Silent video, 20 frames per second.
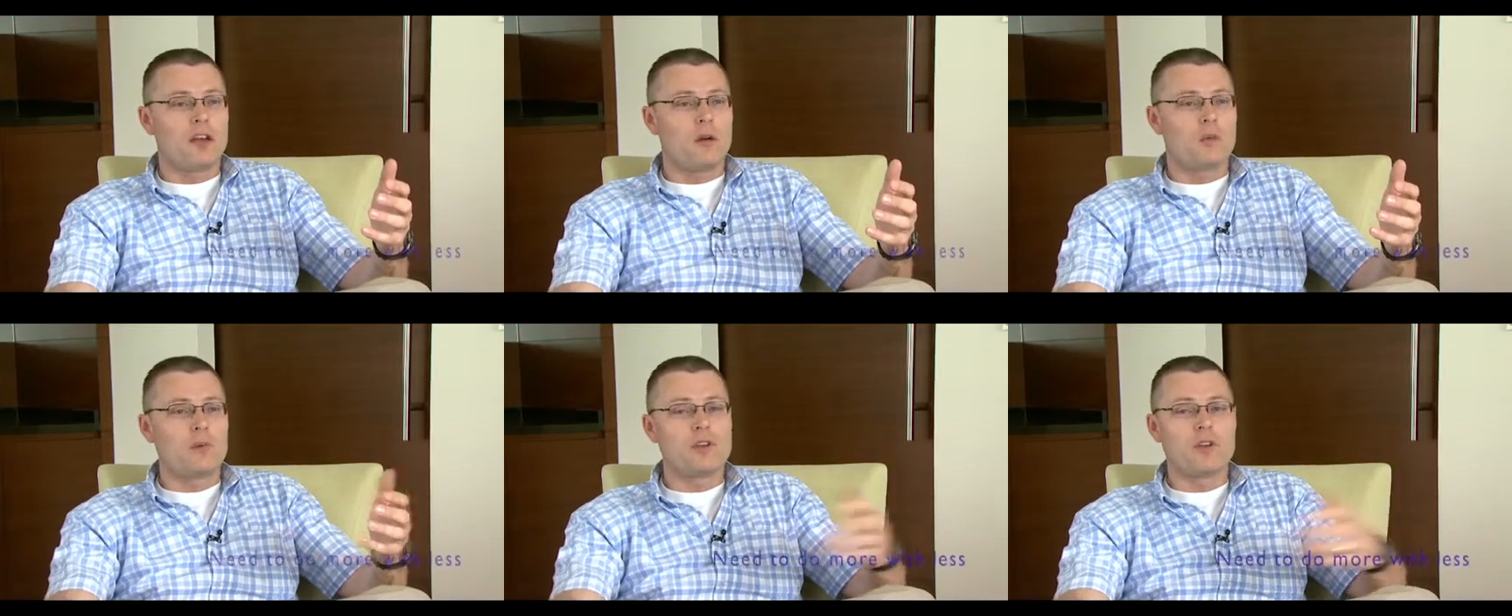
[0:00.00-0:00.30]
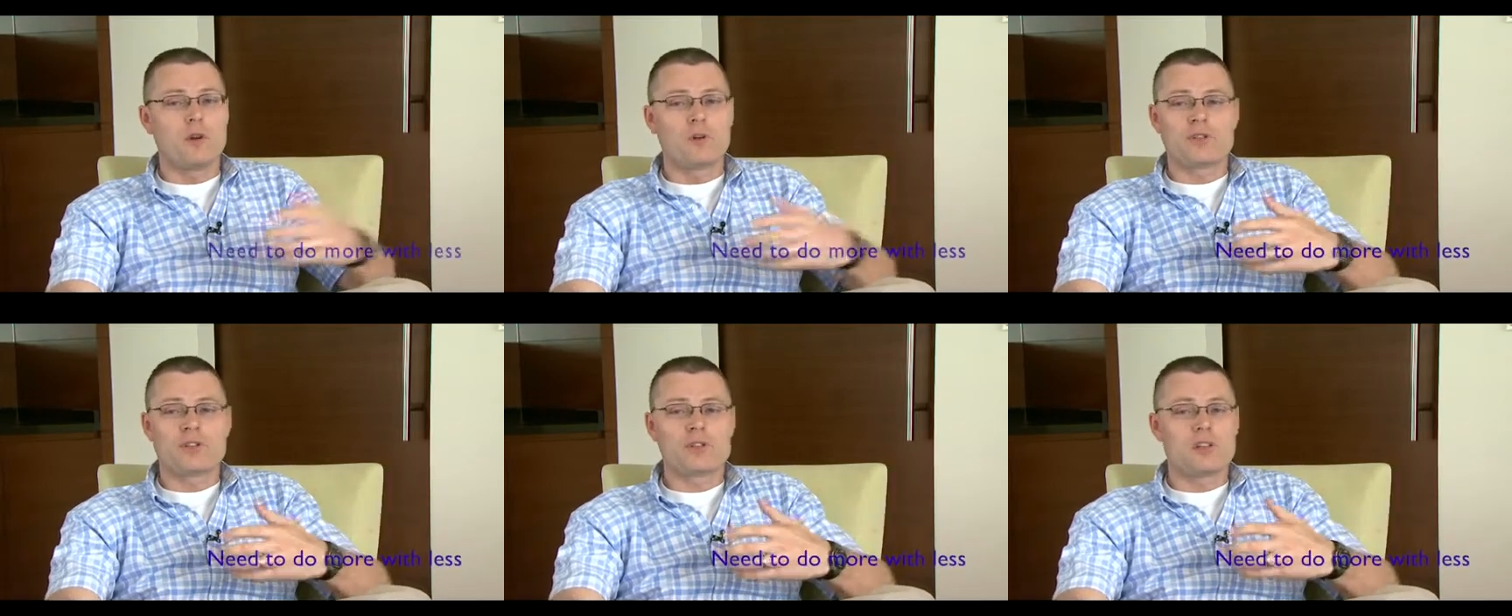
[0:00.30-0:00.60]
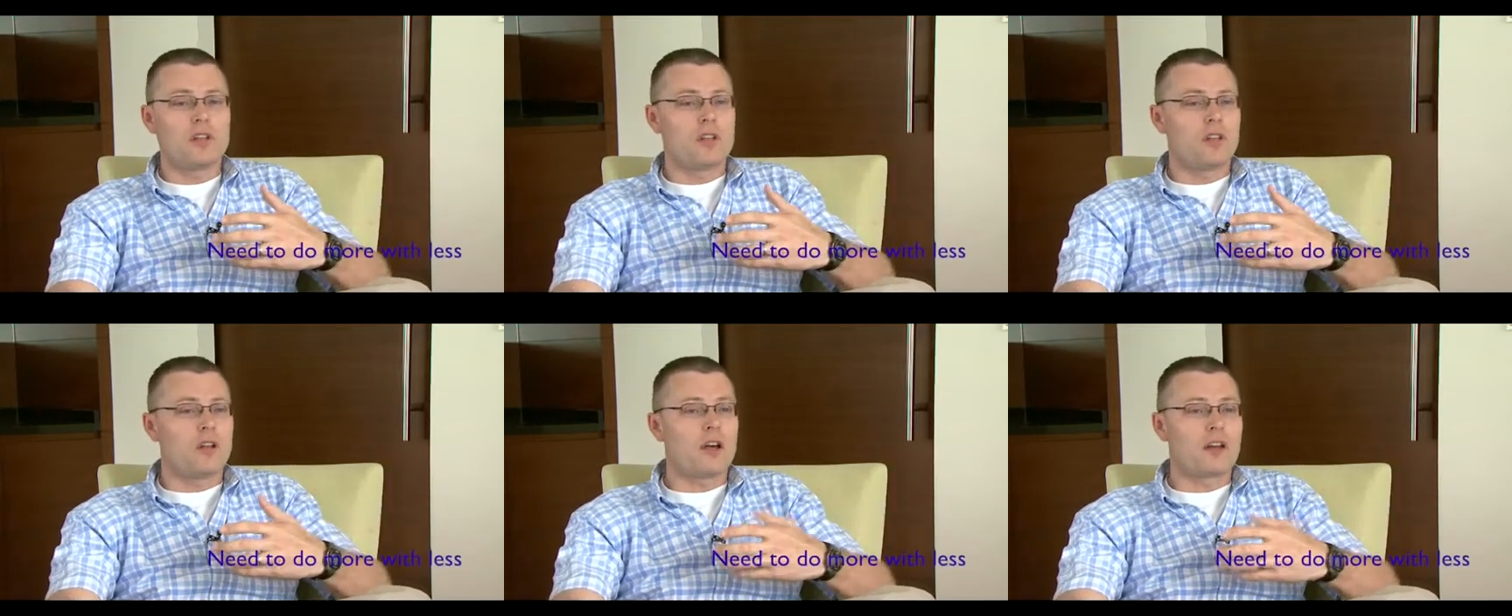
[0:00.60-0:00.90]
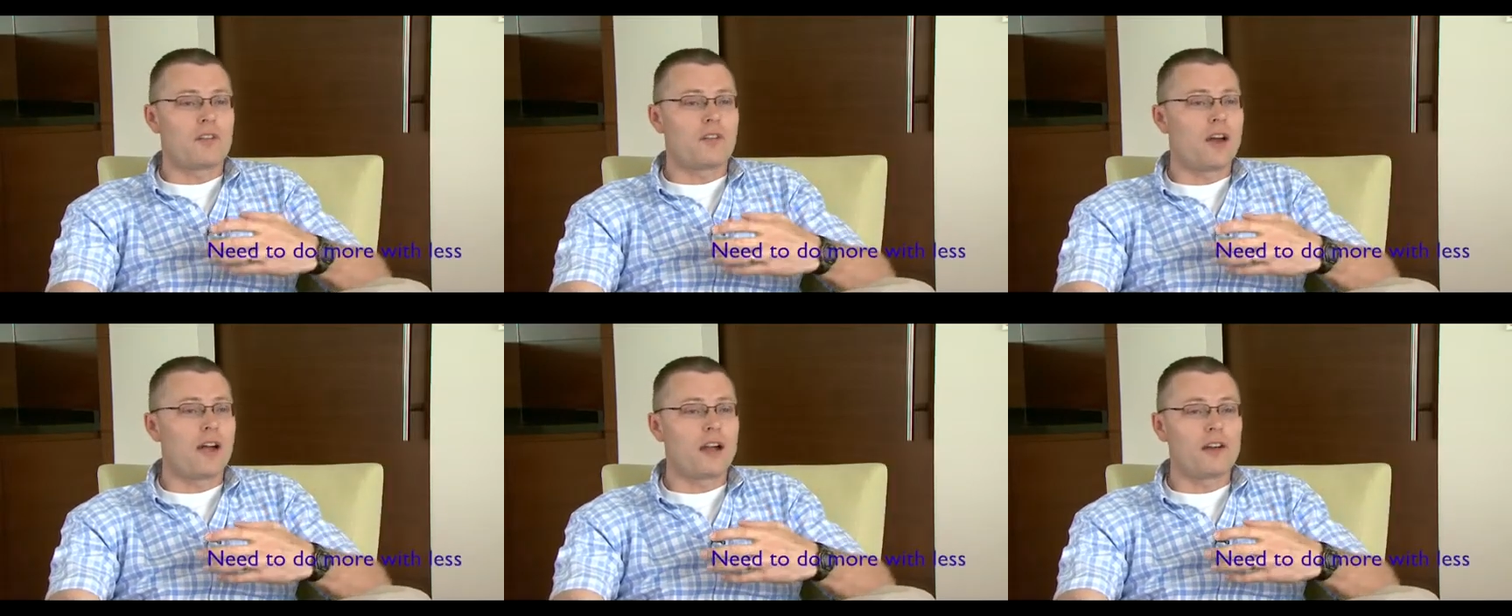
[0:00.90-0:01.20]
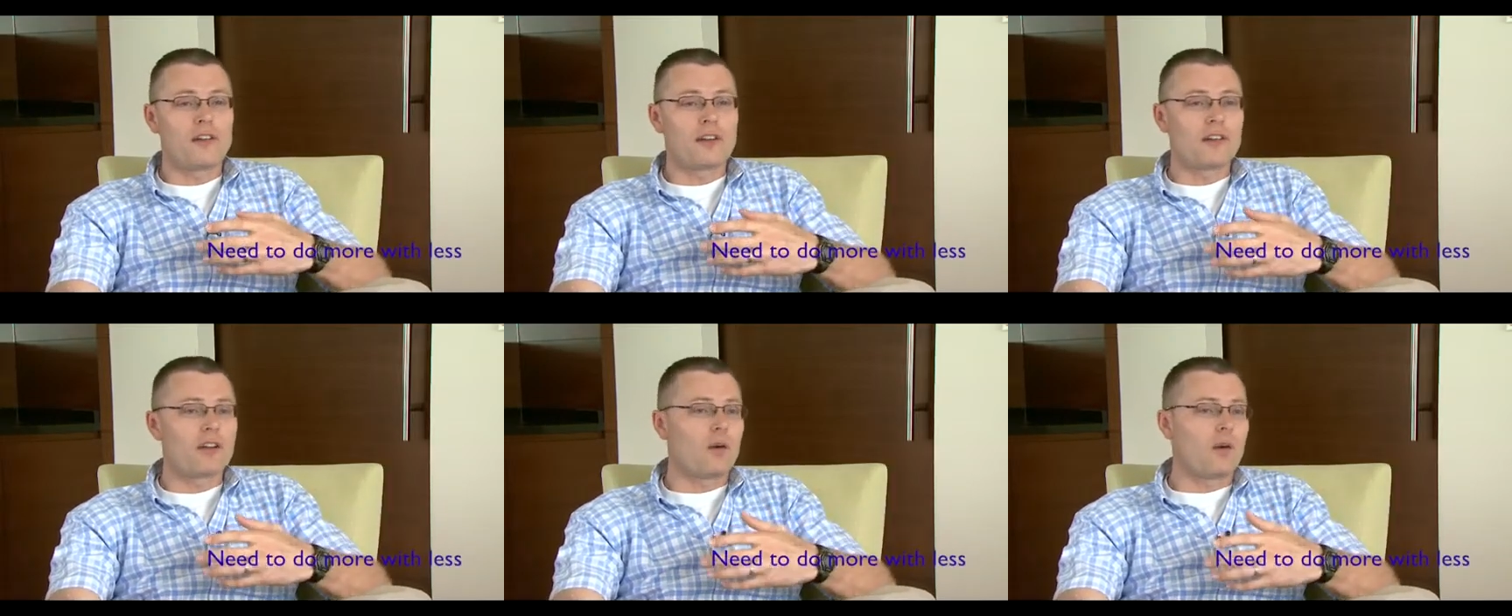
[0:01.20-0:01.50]
We don't see a lot of
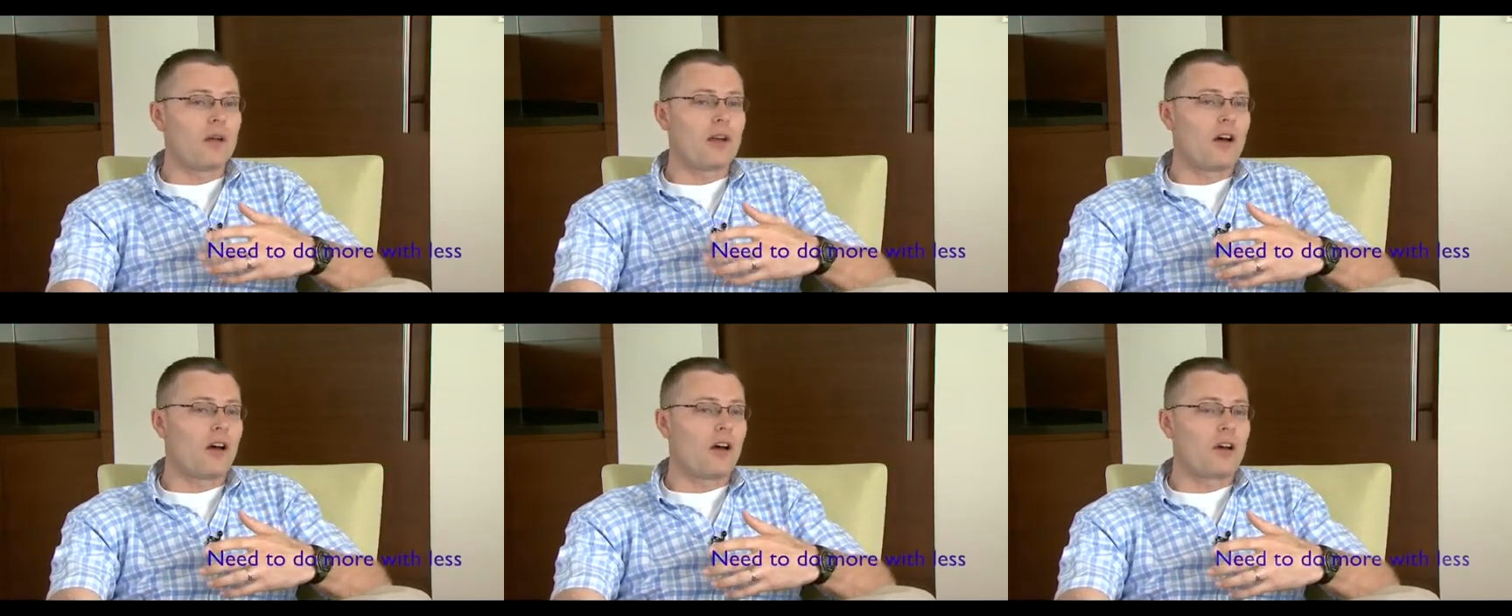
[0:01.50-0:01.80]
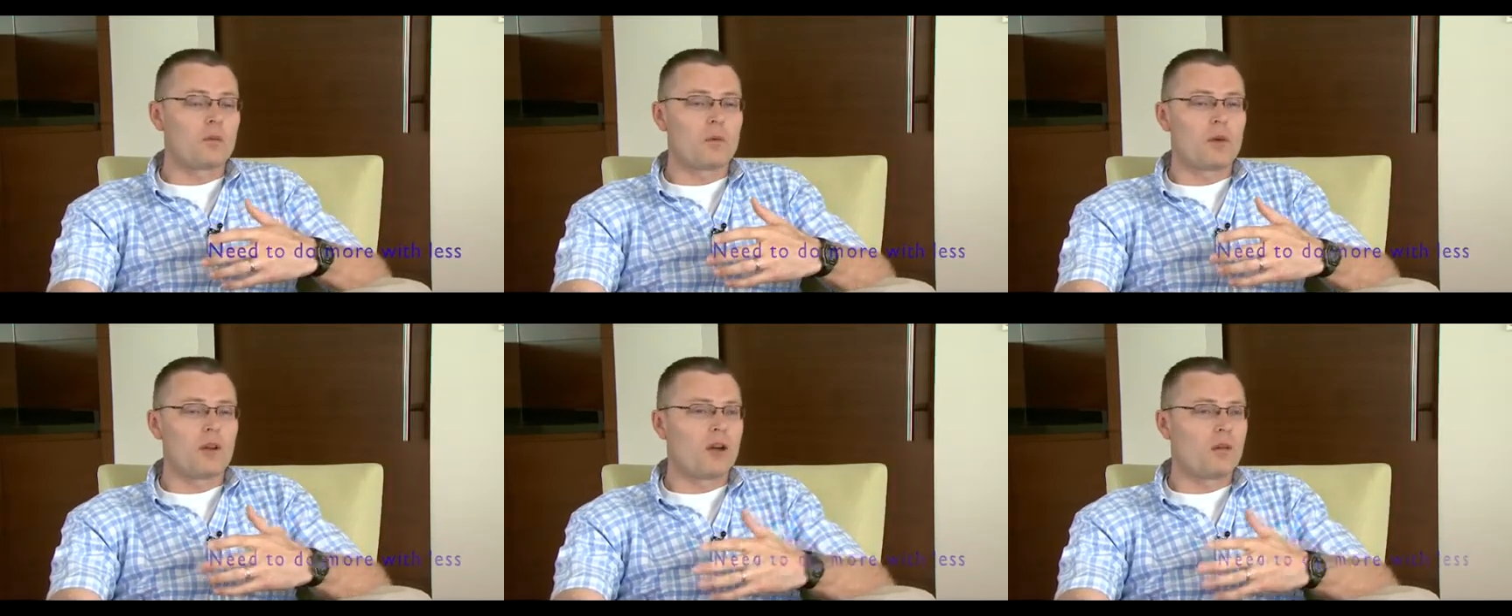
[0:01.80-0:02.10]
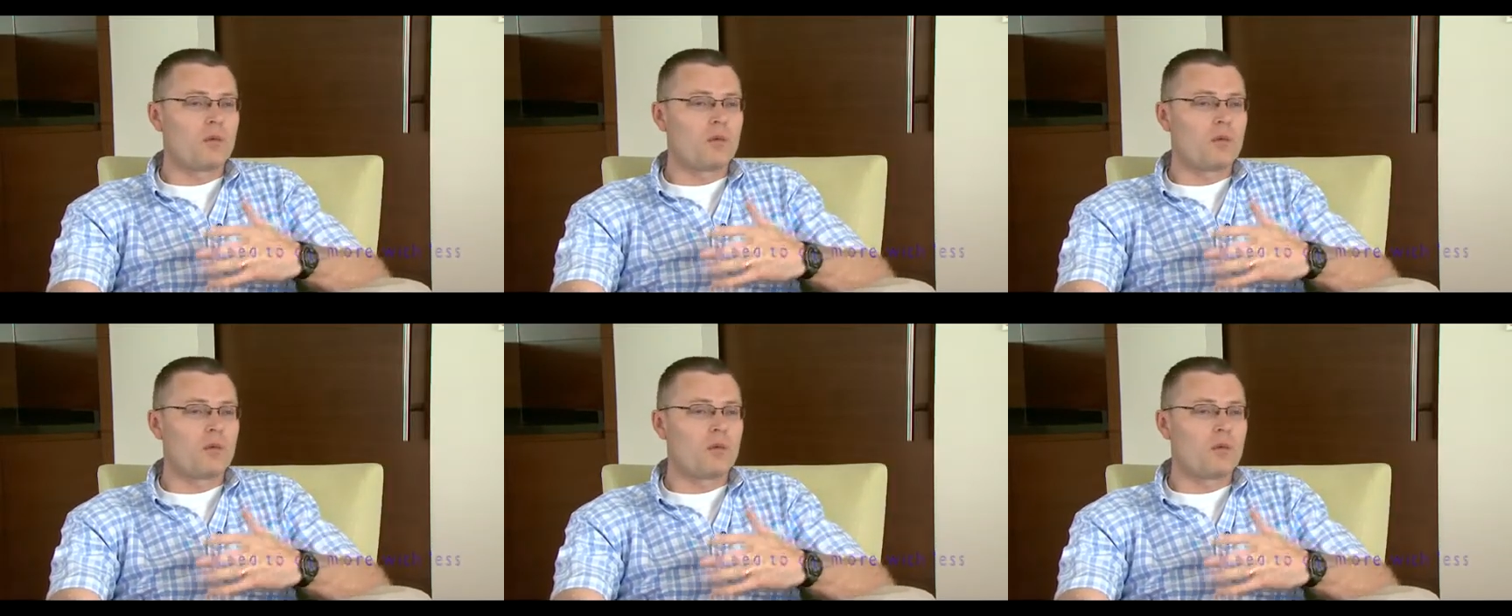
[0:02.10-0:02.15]
hiring going on.